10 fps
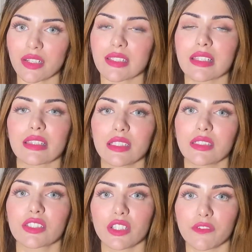is a little
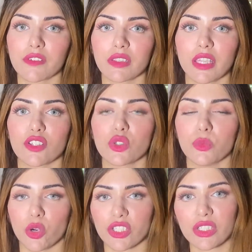different than to
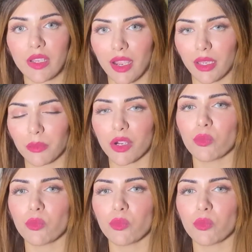watch time.